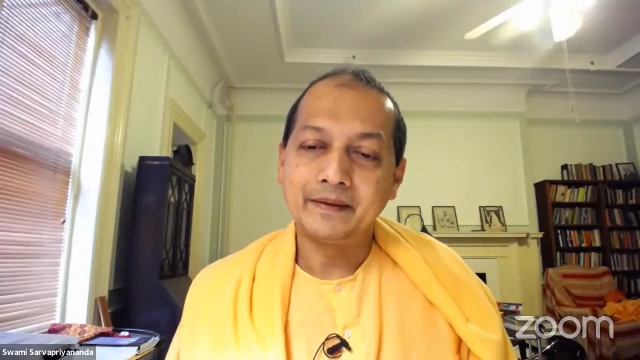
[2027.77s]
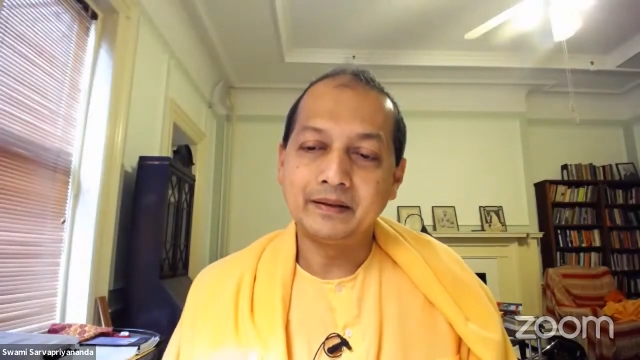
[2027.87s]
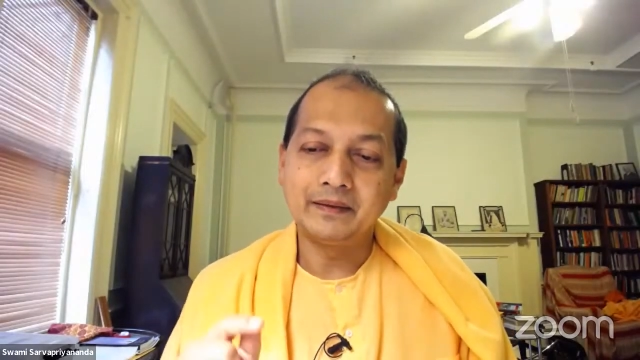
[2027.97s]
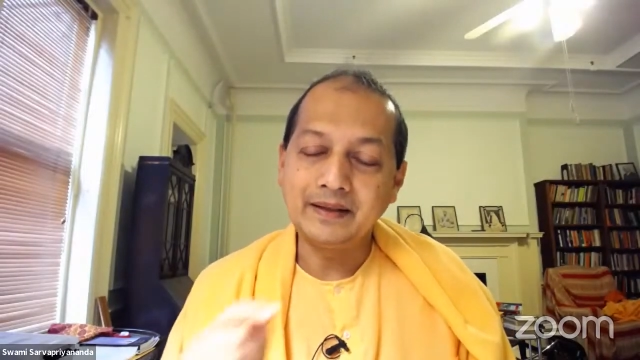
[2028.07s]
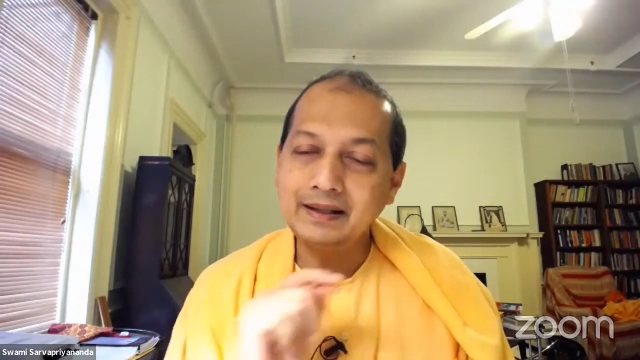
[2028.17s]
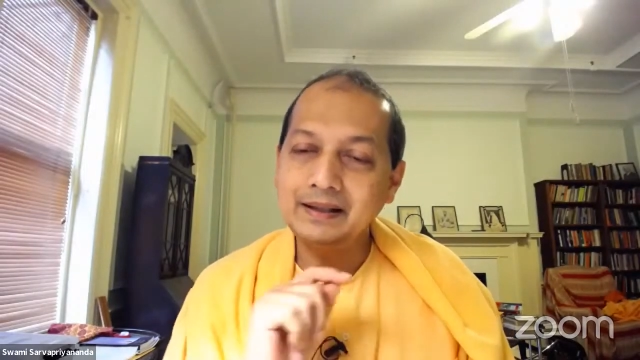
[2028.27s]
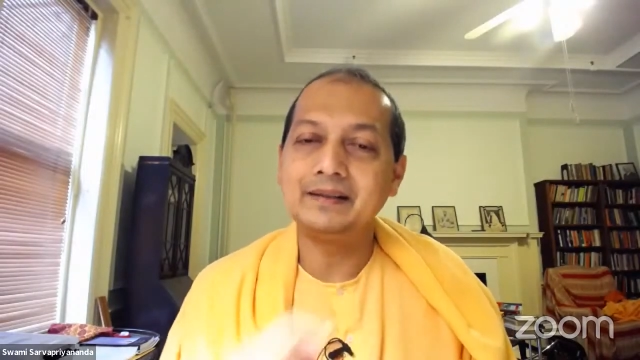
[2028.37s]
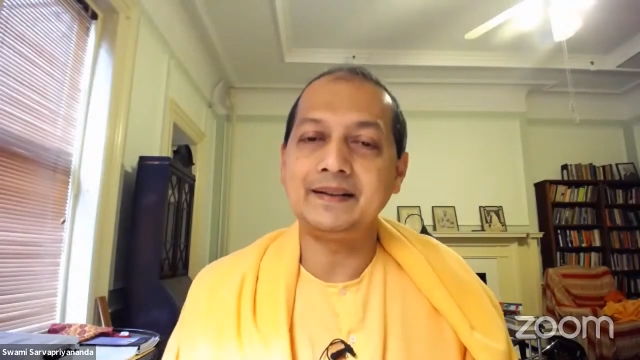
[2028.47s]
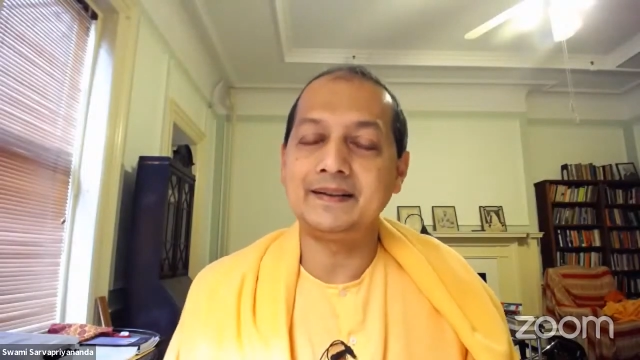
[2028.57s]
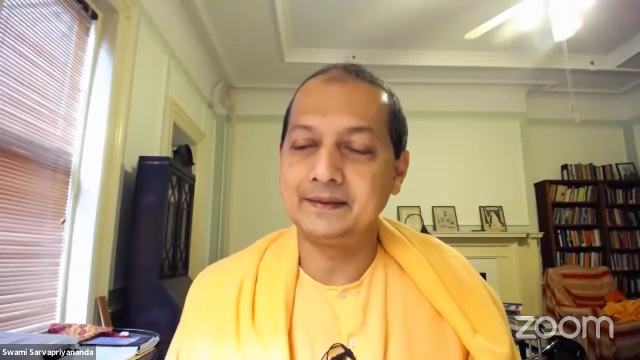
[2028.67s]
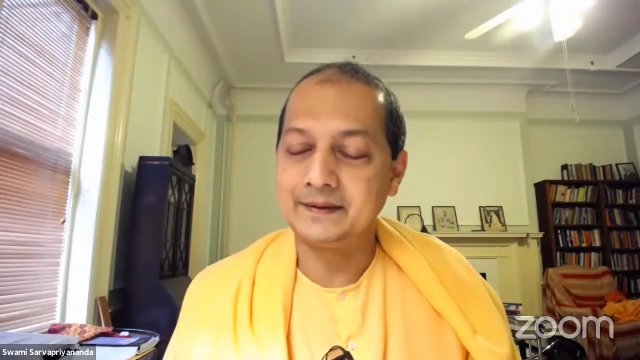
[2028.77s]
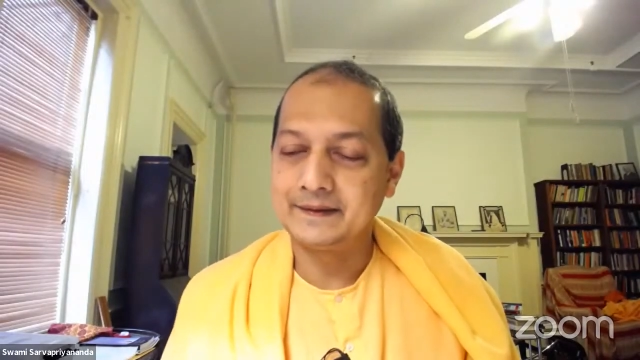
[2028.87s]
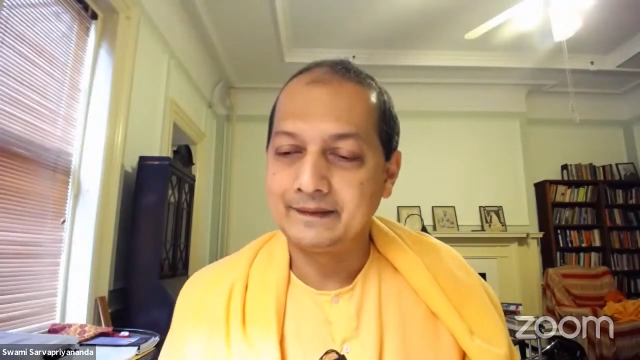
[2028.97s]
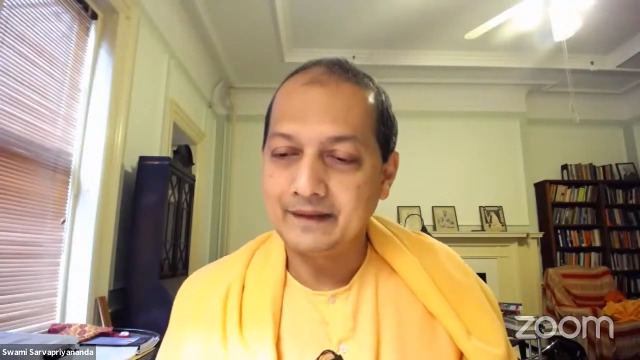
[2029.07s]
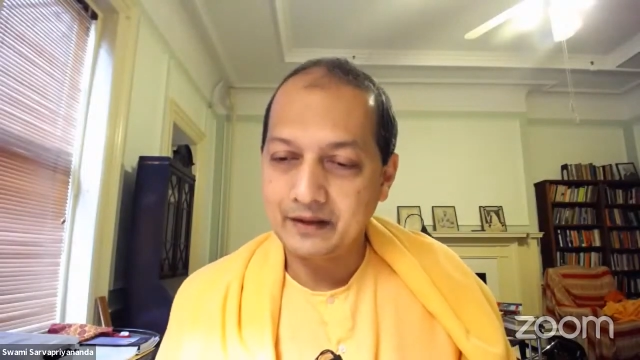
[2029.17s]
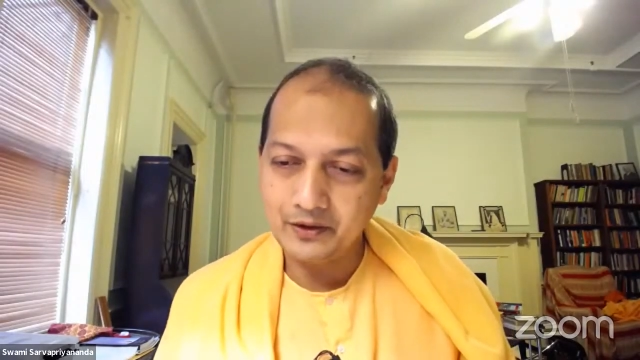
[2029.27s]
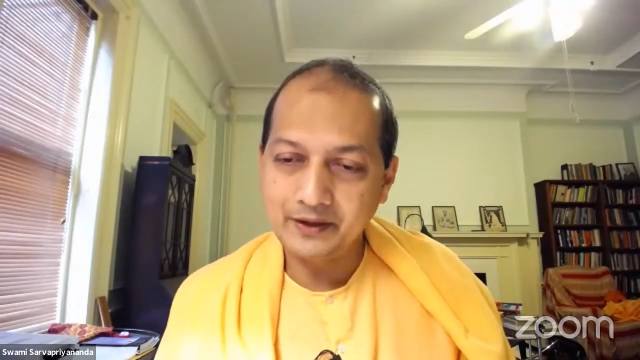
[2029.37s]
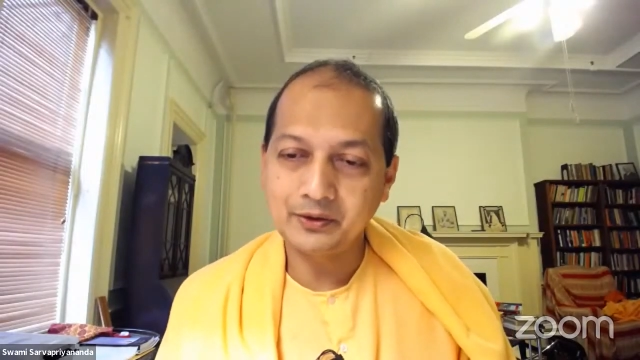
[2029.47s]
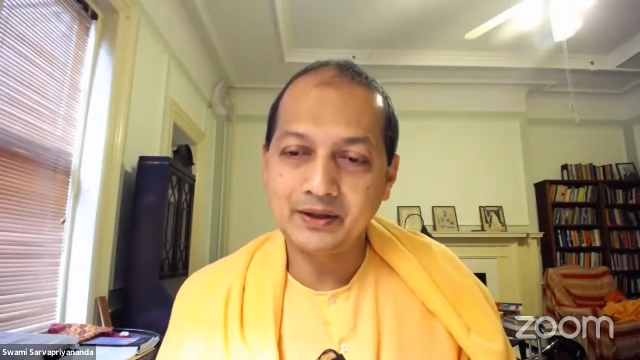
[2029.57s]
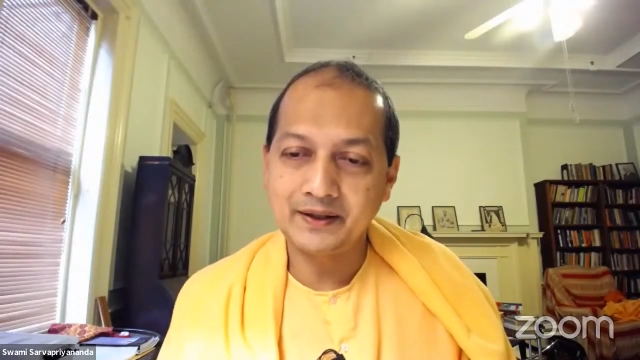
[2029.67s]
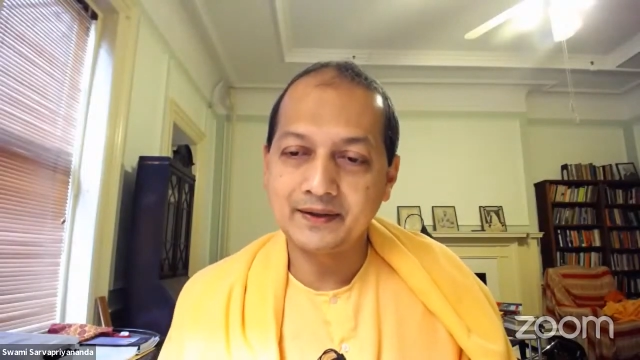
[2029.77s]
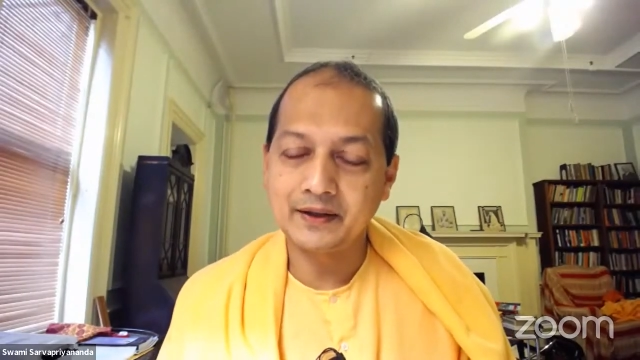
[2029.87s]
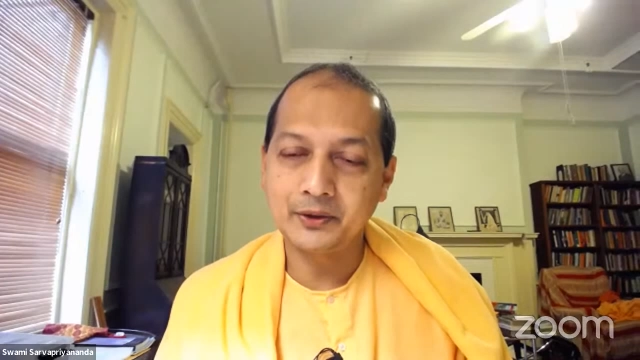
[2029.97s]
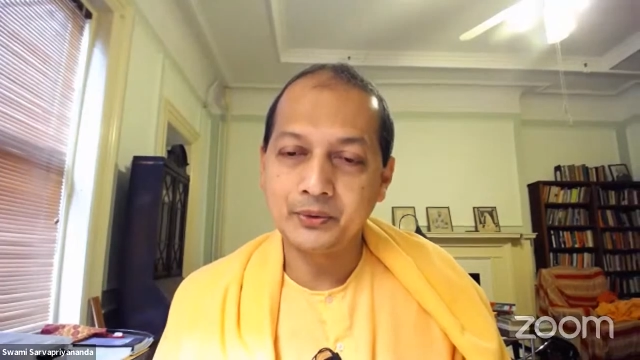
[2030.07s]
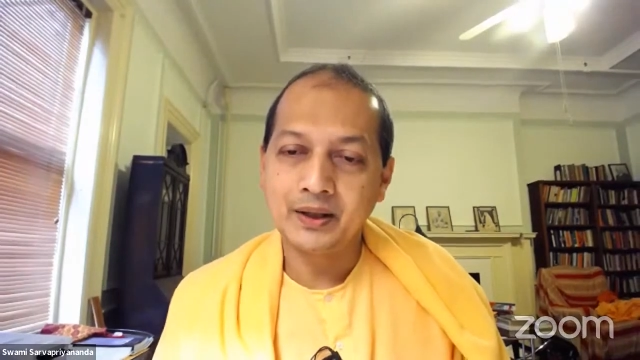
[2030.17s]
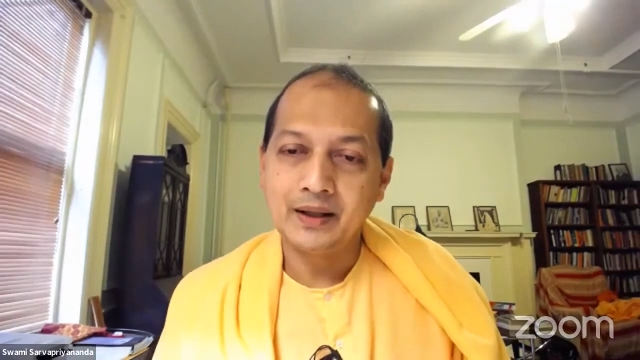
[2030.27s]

The real reason, according to that sadhu,